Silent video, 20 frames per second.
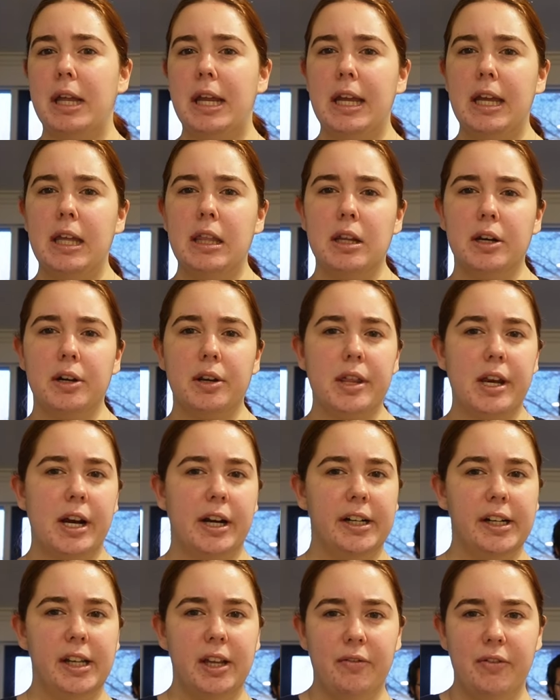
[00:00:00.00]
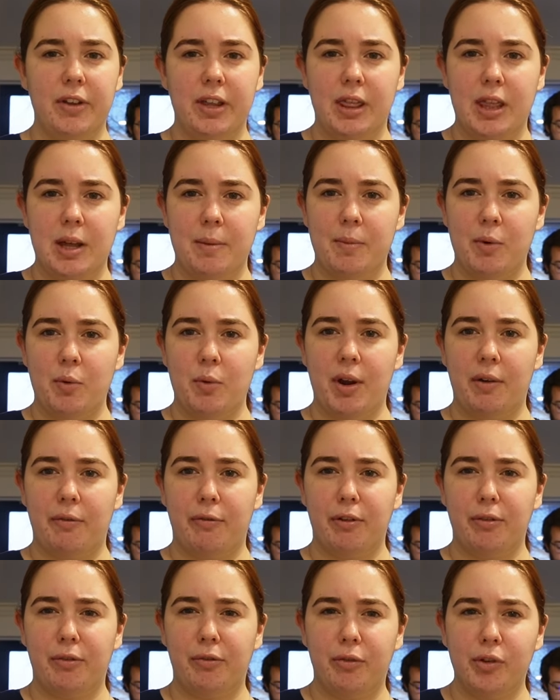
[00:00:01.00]
Either they are giving them away
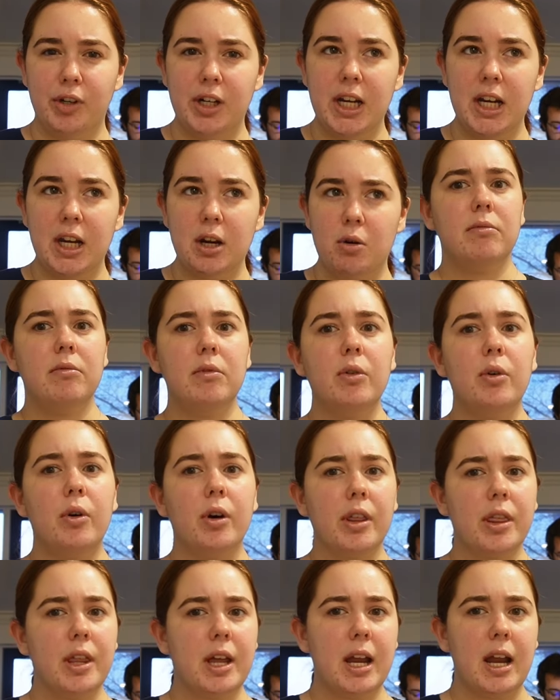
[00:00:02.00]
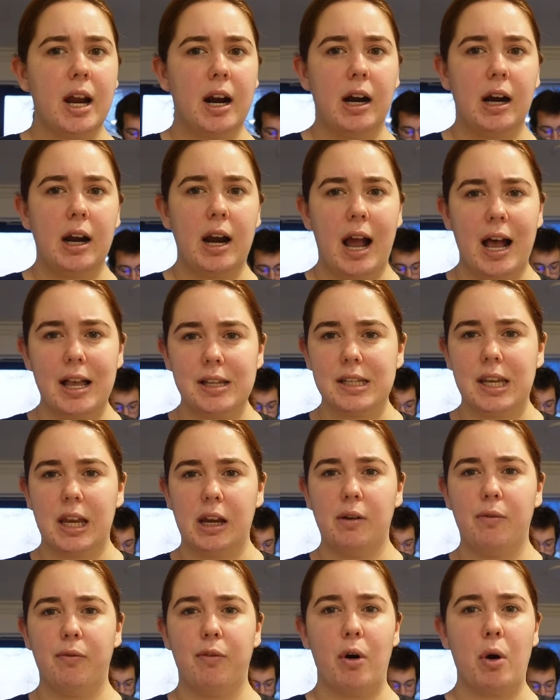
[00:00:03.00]
for free, or they are
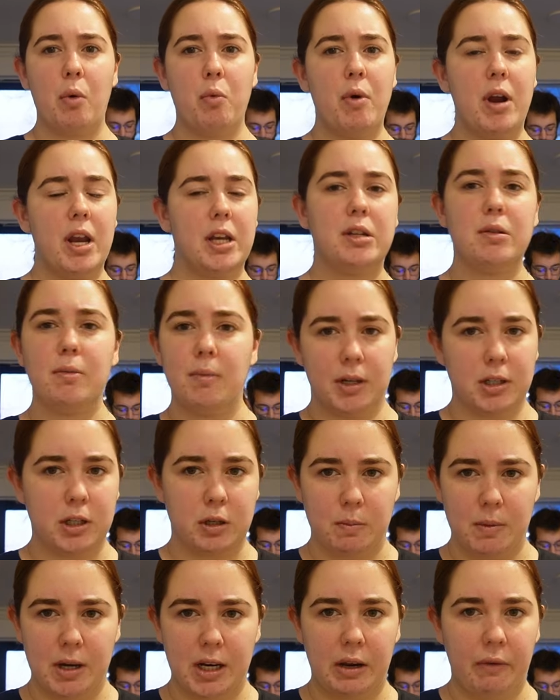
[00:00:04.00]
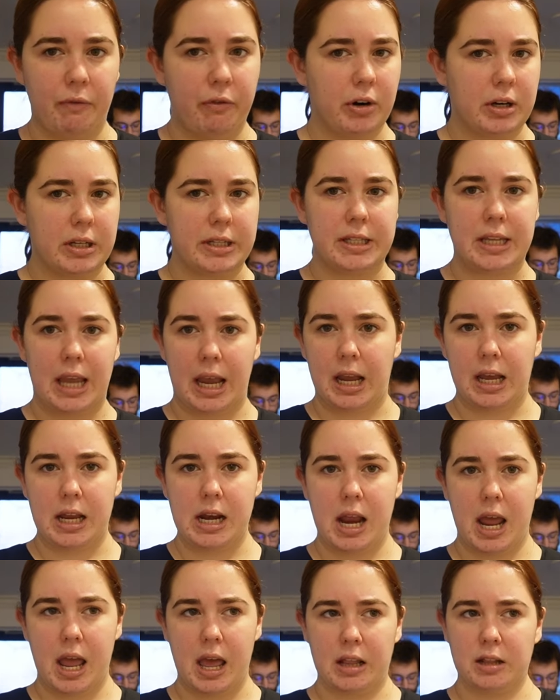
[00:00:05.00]
asking for way too much money for a
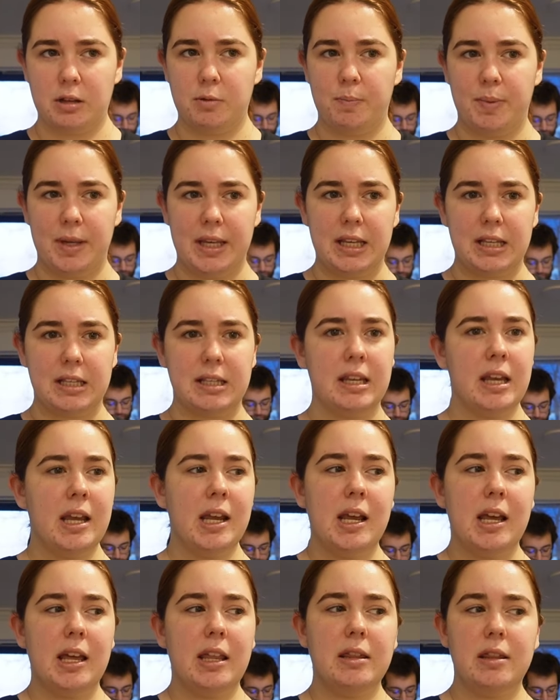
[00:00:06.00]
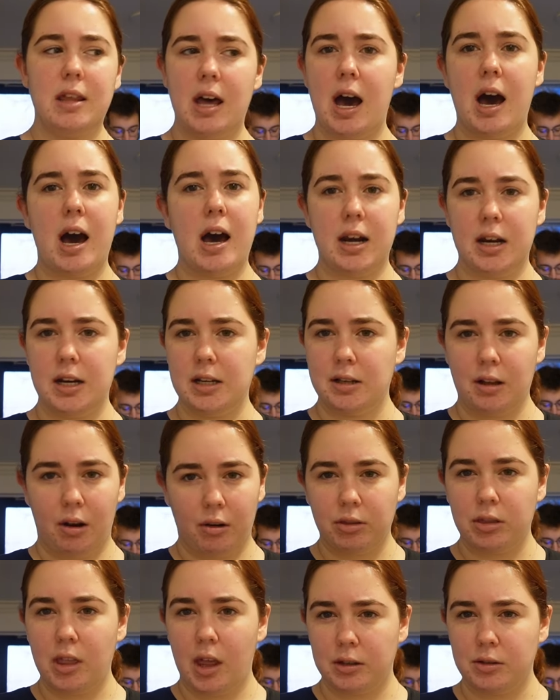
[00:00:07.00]
secondhand piece that is
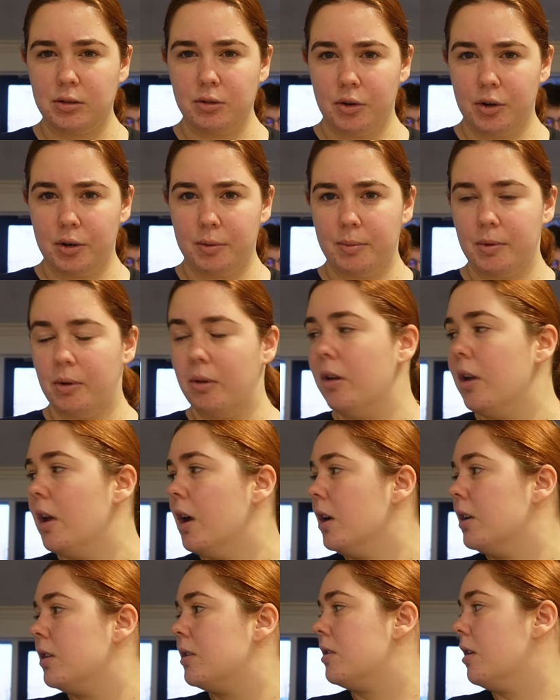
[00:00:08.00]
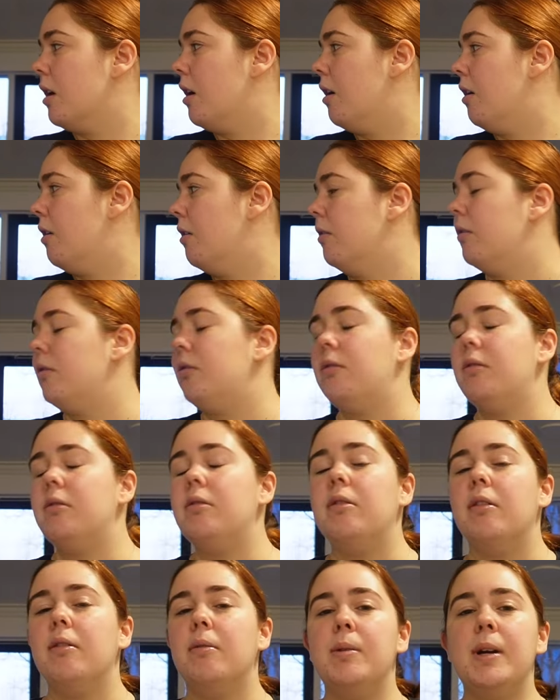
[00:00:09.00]
not that durable. So
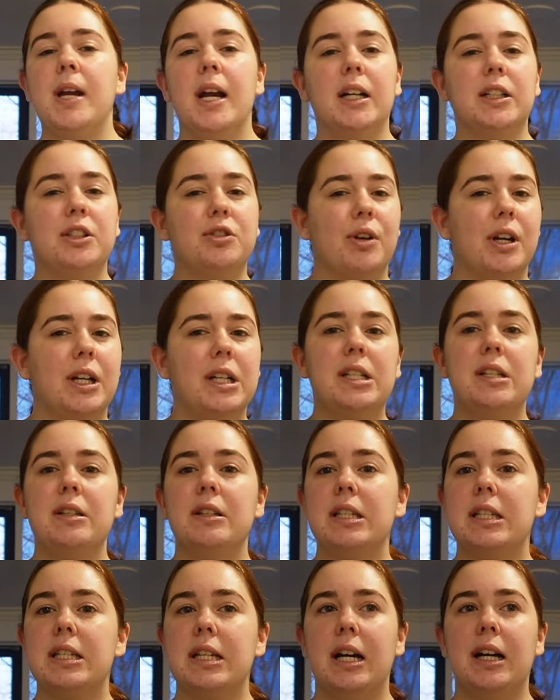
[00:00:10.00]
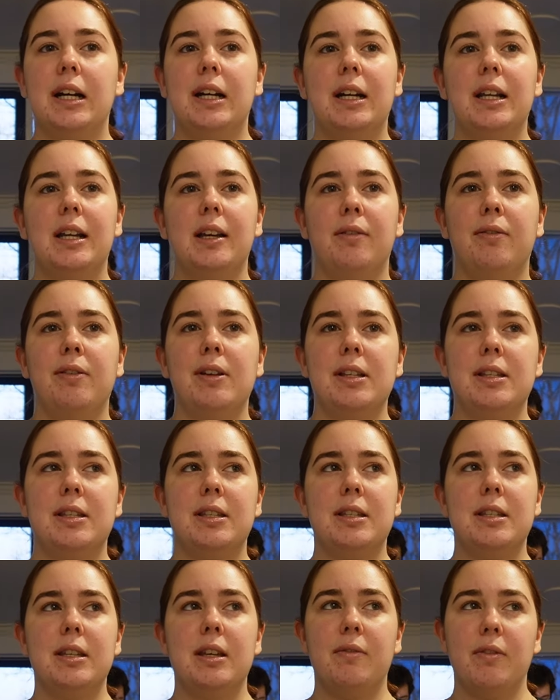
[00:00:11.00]
we are trying to decide if
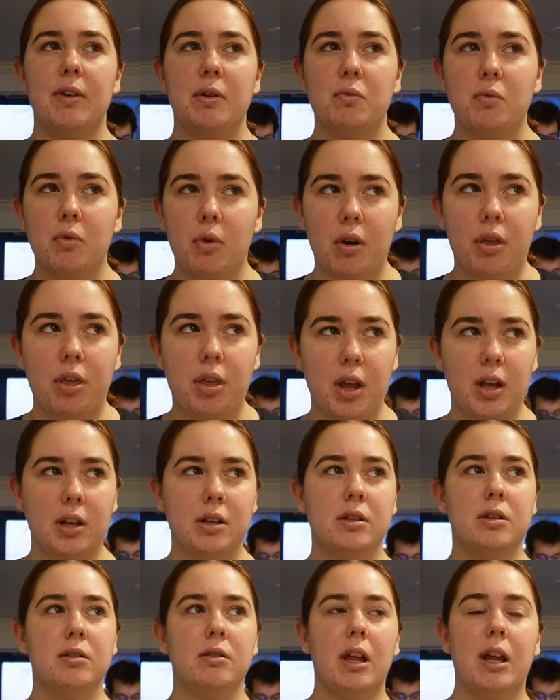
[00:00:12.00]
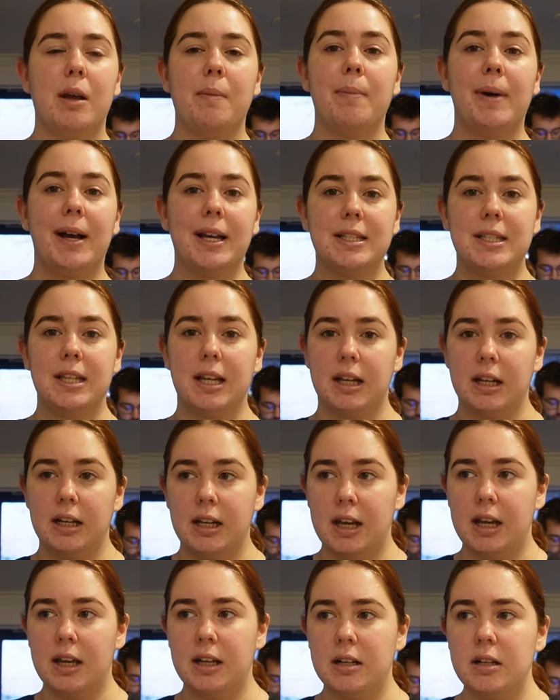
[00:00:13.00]
it's even worth it to like buy
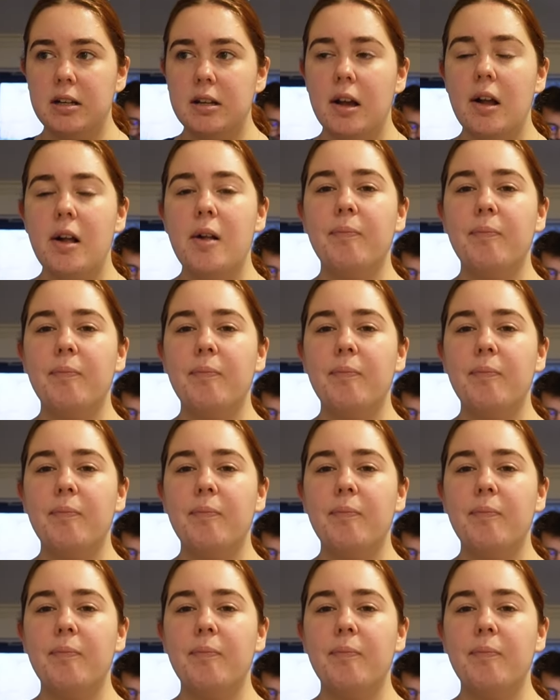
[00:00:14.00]
secondhand.